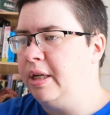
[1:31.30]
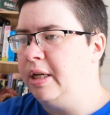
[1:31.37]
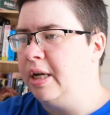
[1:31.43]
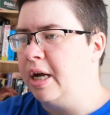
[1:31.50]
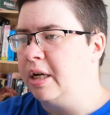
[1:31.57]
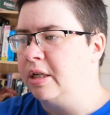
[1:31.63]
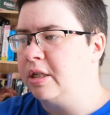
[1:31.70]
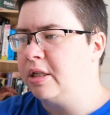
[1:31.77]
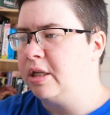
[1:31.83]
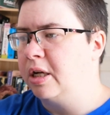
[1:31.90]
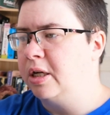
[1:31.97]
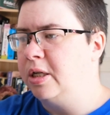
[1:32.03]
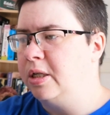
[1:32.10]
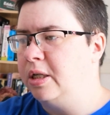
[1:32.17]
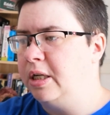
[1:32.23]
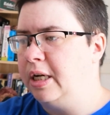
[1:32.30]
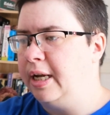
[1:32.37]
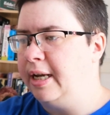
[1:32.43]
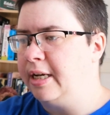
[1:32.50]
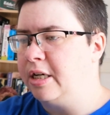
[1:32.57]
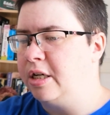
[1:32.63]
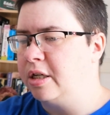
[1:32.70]
Yeah, so
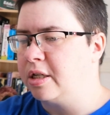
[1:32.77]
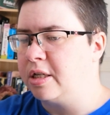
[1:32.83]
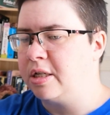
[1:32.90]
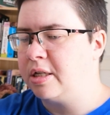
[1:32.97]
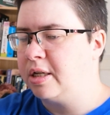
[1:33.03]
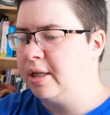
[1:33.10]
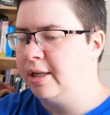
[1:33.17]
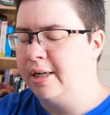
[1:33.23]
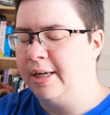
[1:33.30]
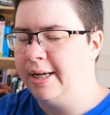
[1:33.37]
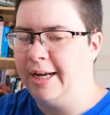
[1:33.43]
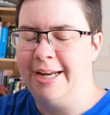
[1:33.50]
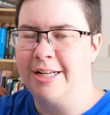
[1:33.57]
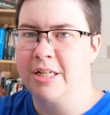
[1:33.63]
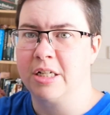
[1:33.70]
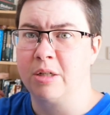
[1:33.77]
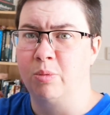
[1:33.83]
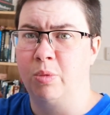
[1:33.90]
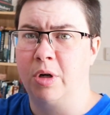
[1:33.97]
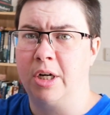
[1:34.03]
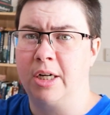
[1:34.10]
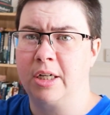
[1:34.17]
it
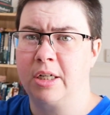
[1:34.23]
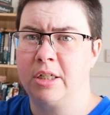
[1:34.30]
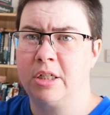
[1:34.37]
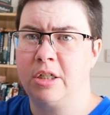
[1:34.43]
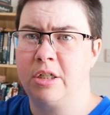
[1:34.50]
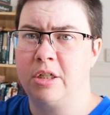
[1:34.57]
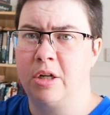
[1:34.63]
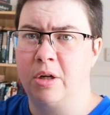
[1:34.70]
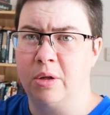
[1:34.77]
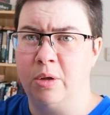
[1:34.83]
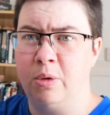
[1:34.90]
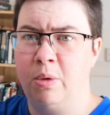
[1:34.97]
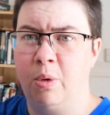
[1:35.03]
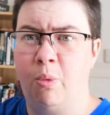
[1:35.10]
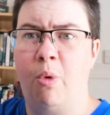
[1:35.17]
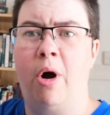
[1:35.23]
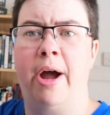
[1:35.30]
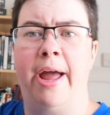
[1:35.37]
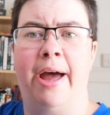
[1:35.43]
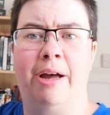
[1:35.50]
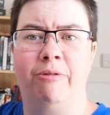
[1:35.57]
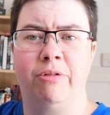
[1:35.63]
doesn't work. So what
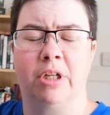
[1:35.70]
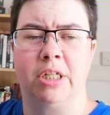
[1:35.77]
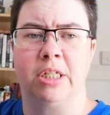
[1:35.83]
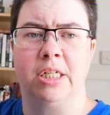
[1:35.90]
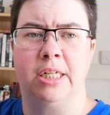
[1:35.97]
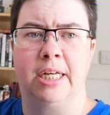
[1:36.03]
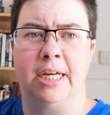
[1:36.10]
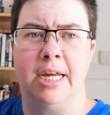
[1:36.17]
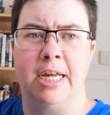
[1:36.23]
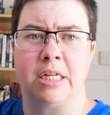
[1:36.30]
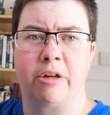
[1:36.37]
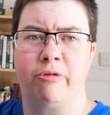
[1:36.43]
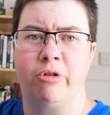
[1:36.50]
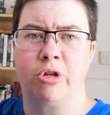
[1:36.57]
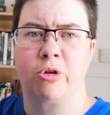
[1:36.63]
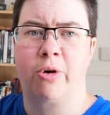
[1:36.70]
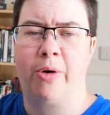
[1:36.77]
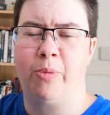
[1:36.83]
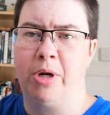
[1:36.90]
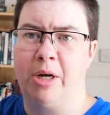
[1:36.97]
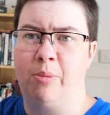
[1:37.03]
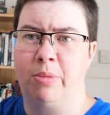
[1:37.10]
I have done today is I've just
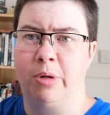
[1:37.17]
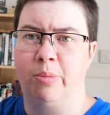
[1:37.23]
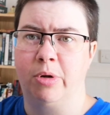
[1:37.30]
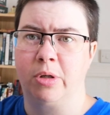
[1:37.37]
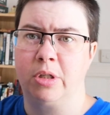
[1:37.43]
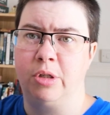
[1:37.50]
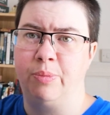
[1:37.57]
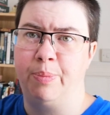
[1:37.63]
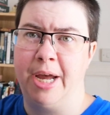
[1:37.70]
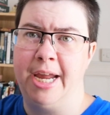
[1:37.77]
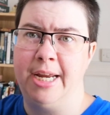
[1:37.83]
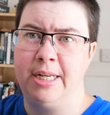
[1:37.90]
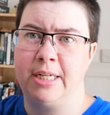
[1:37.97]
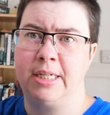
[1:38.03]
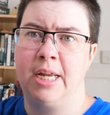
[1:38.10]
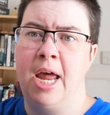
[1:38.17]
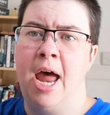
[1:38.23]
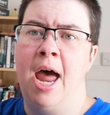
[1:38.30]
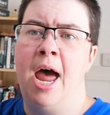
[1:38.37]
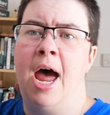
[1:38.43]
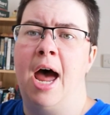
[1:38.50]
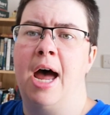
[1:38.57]
grabbed out my box of paints
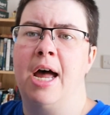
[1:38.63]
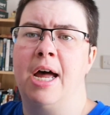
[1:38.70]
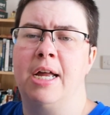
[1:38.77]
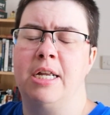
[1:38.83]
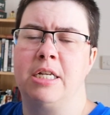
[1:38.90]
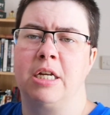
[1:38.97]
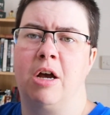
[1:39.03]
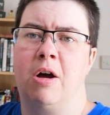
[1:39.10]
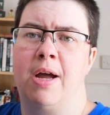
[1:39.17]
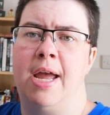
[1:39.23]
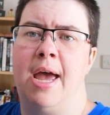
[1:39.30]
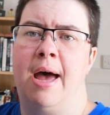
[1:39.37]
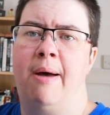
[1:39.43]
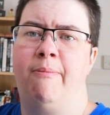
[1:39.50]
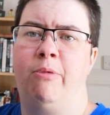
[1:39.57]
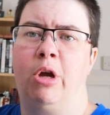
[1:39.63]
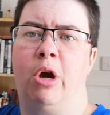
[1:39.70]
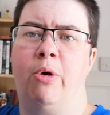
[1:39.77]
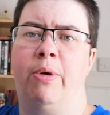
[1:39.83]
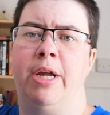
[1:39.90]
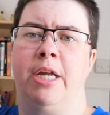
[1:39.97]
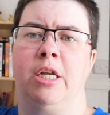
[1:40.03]
and I am
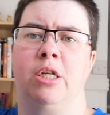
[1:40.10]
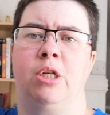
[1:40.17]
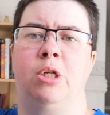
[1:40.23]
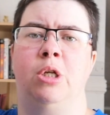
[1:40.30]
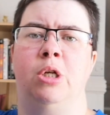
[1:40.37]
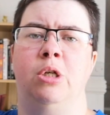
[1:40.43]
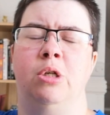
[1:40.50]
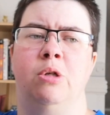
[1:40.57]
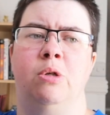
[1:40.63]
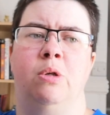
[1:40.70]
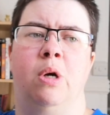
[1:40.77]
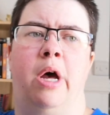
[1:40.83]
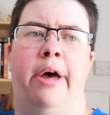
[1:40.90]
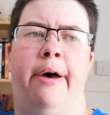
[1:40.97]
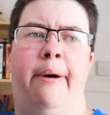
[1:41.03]
going to